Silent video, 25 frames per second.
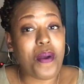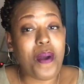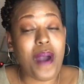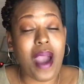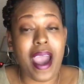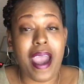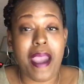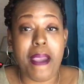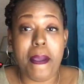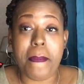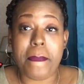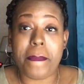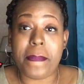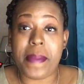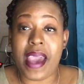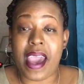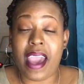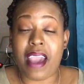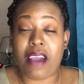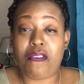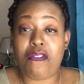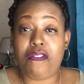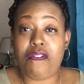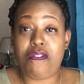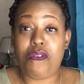I am
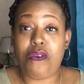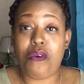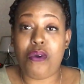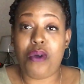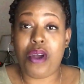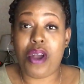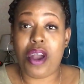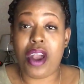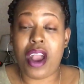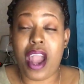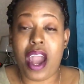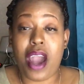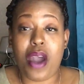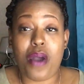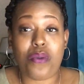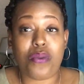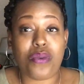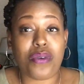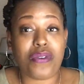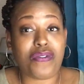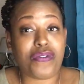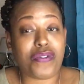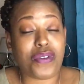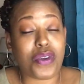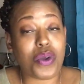back for a
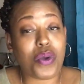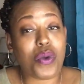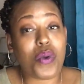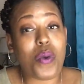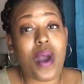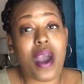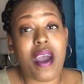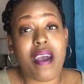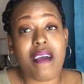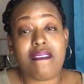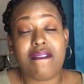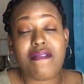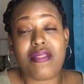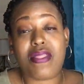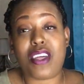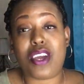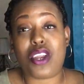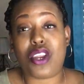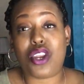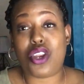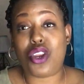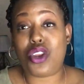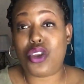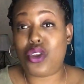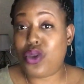review of the
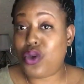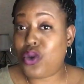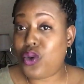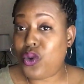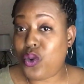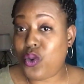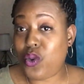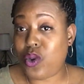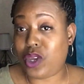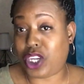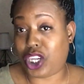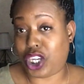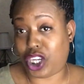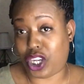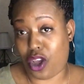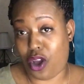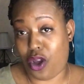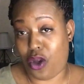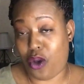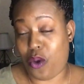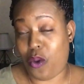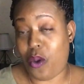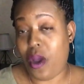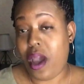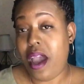new
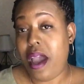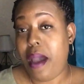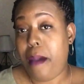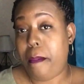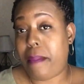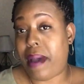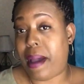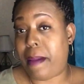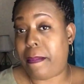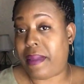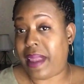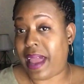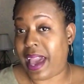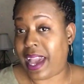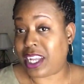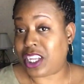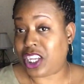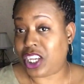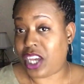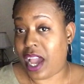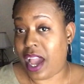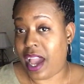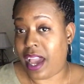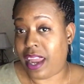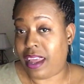show by Blac
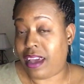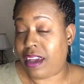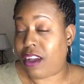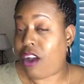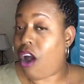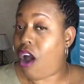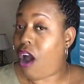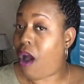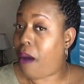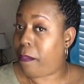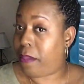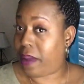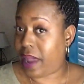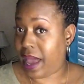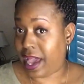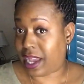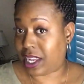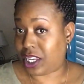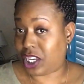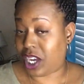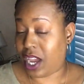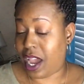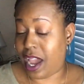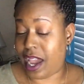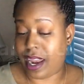Chyna called Blac
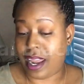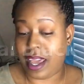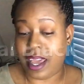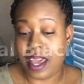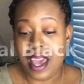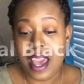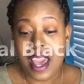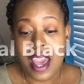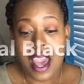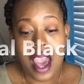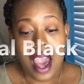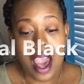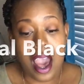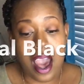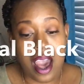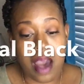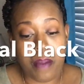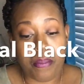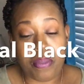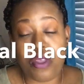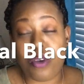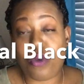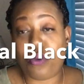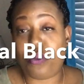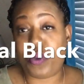Chyna.
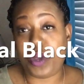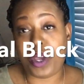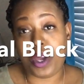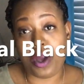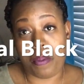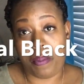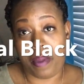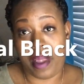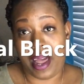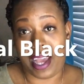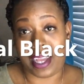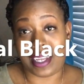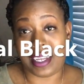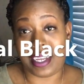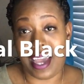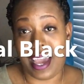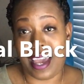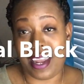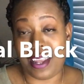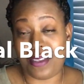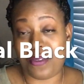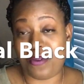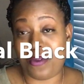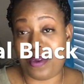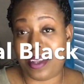Um, the Real Blac
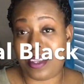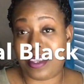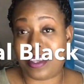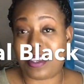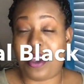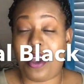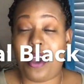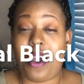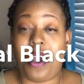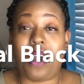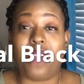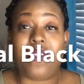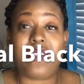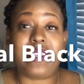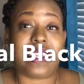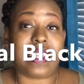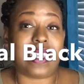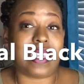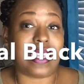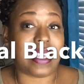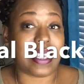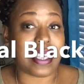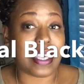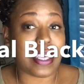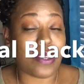Chyna is what it's called. This
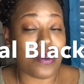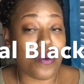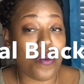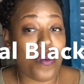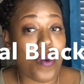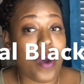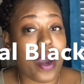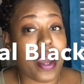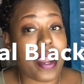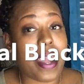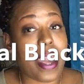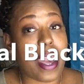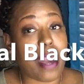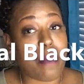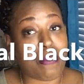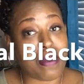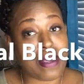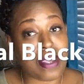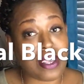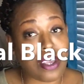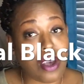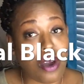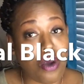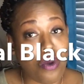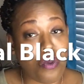is season one,
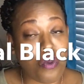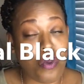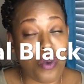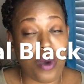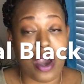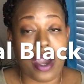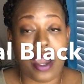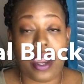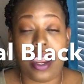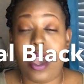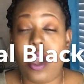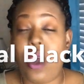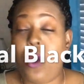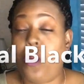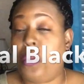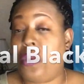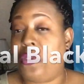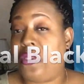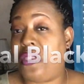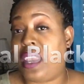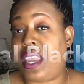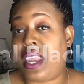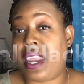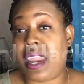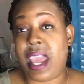episode one.
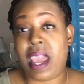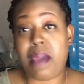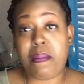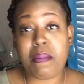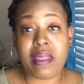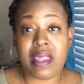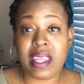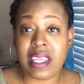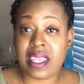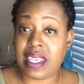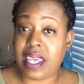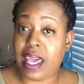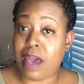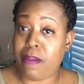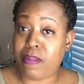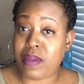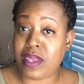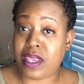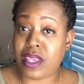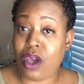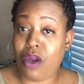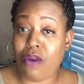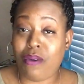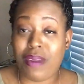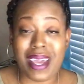What the name of this
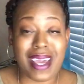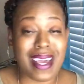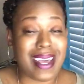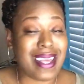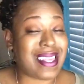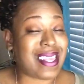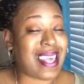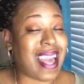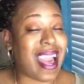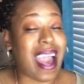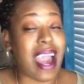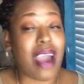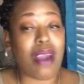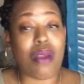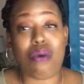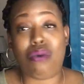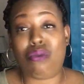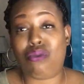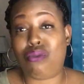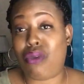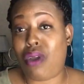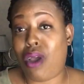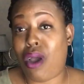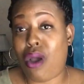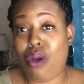episode is, I
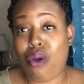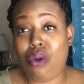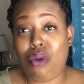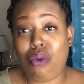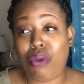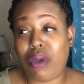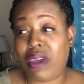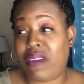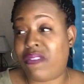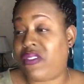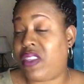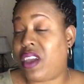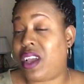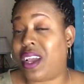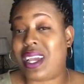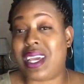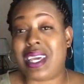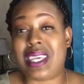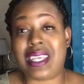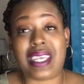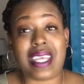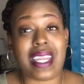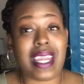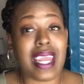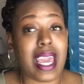don't know. If there
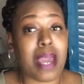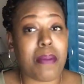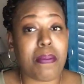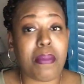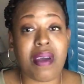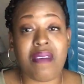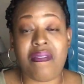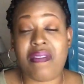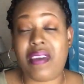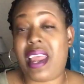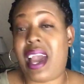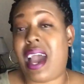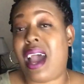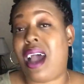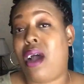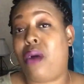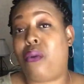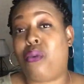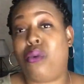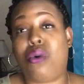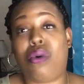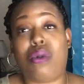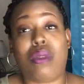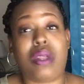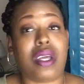is a name of it, I
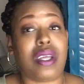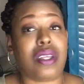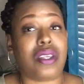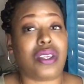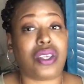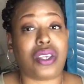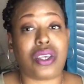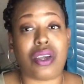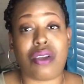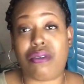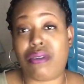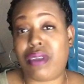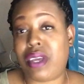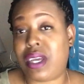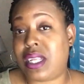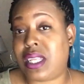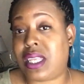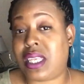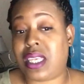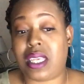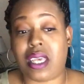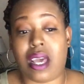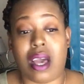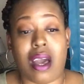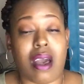will insert
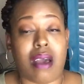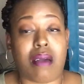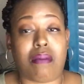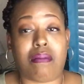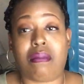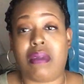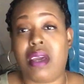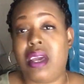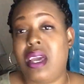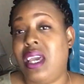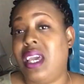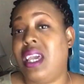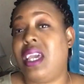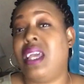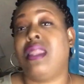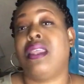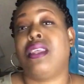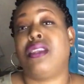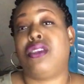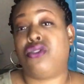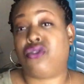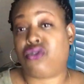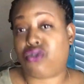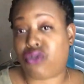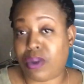it um, in the
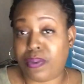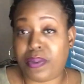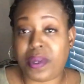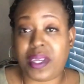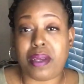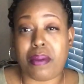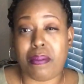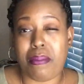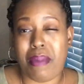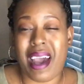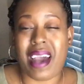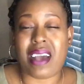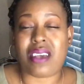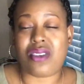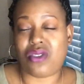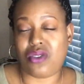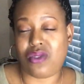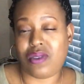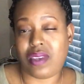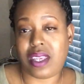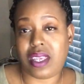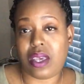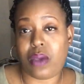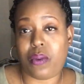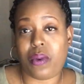description box.
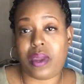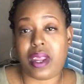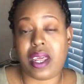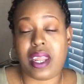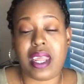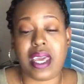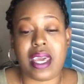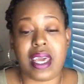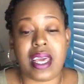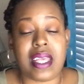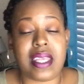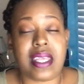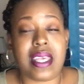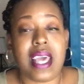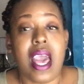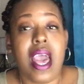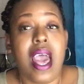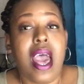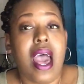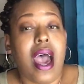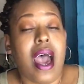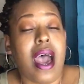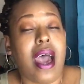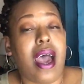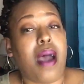You'll see what it is.
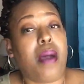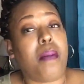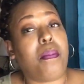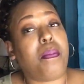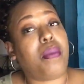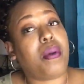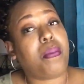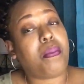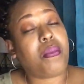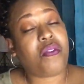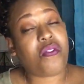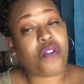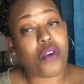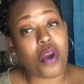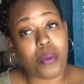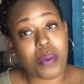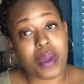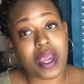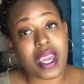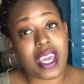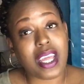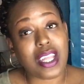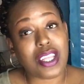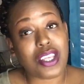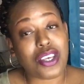Um, but before we
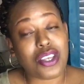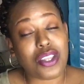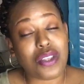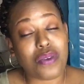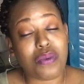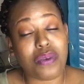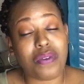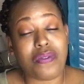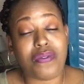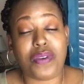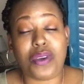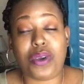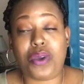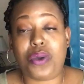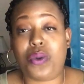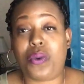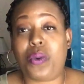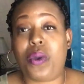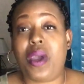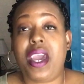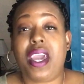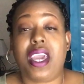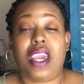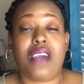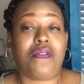get into the
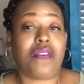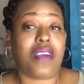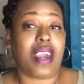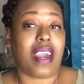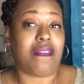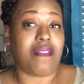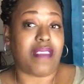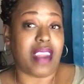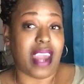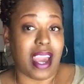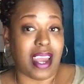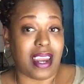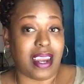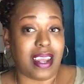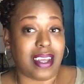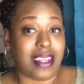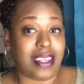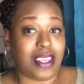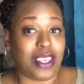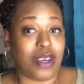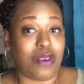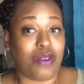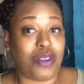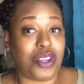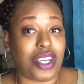review, if you have not done
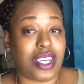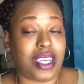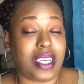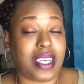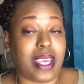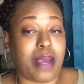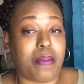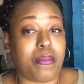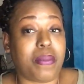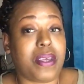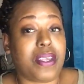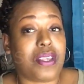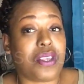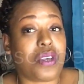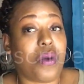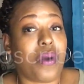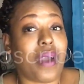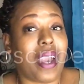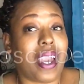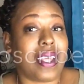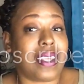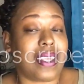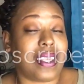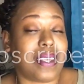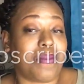so just yet, please go
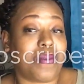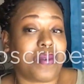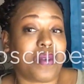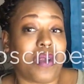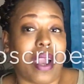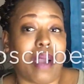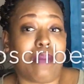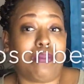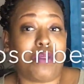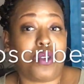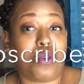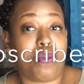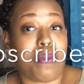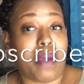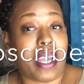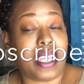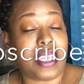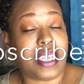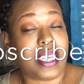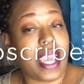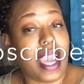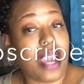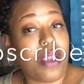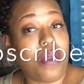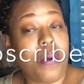ahead and subscribe to my
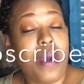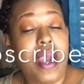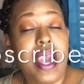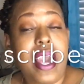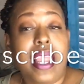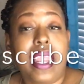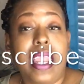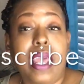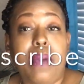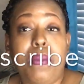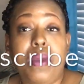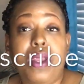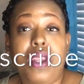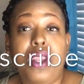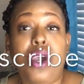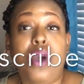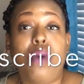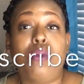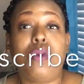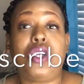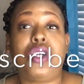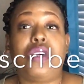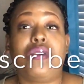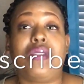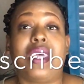channel. Let me
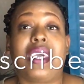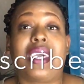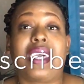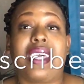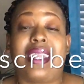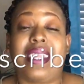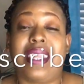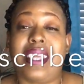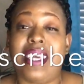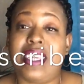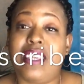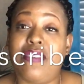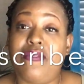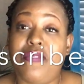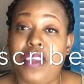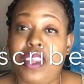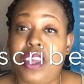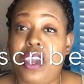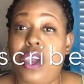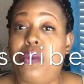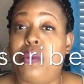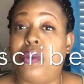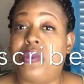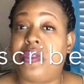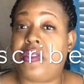know what you think of this
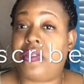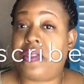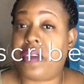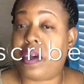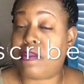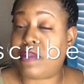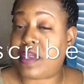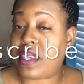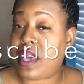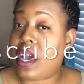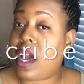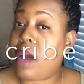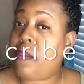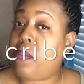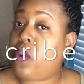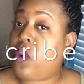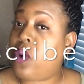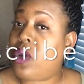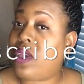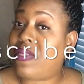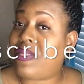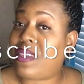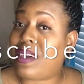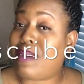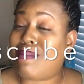video with a thumbs up
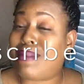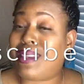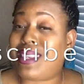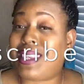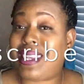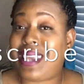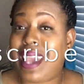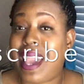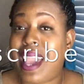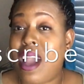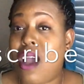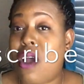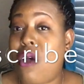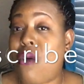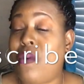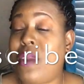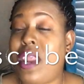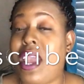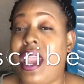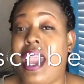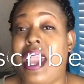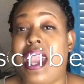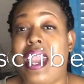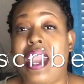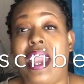or a thumbs down. down
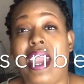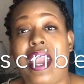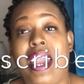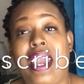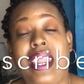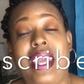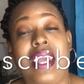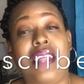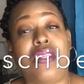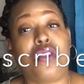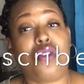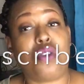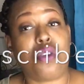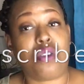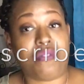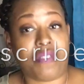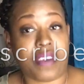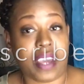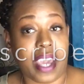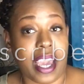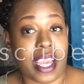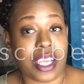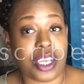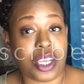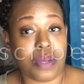and hit the
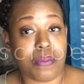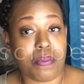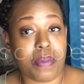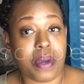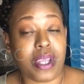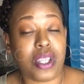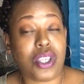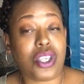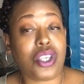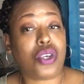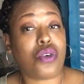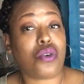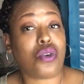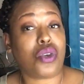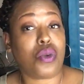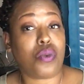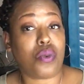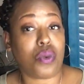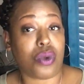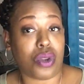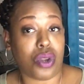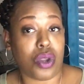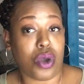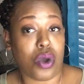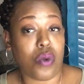notification button so you
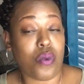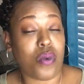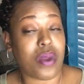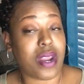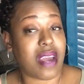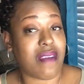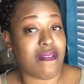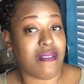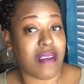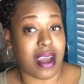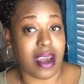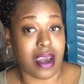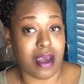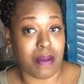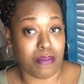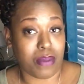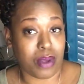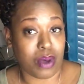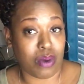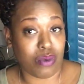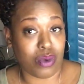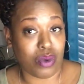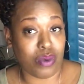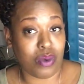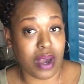will know whenever I
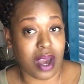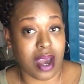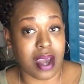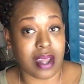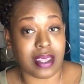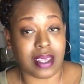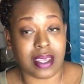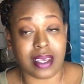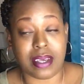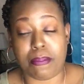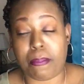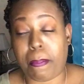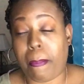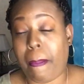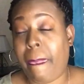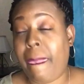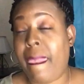upload new content.